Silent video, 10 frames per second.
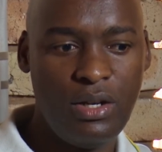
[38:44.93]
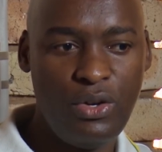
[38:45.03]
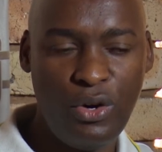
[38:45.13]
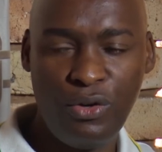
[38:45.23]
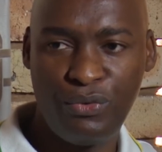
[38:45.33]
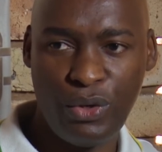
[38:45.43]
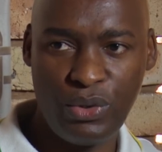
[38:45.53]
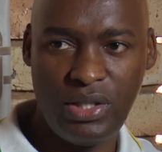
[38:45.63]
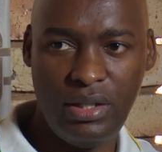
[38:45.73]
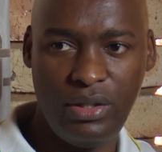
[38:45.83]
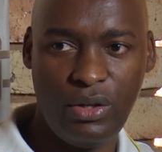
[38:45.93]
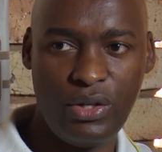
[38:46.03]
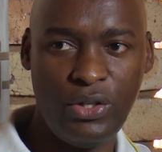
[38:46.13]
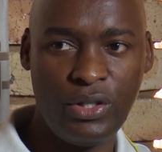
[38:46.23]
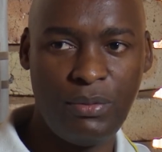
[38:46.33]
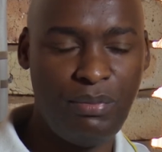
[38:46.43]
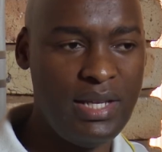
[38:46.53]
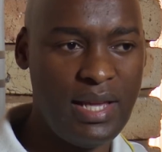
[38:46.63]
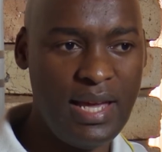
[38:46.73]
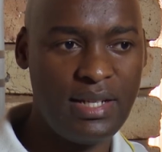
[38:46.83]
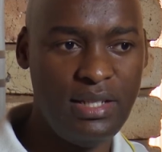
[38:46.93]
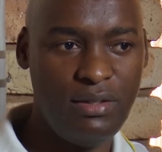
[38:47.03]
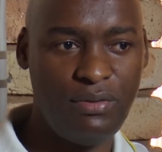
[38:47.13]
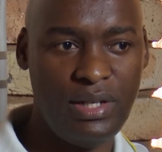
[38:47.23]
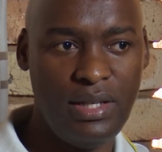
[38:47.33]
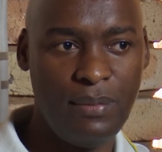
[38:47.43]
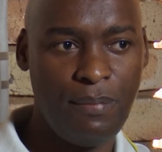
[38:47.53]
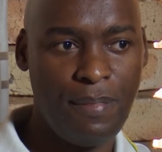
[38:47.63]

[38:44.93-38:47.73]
not voting or not being actively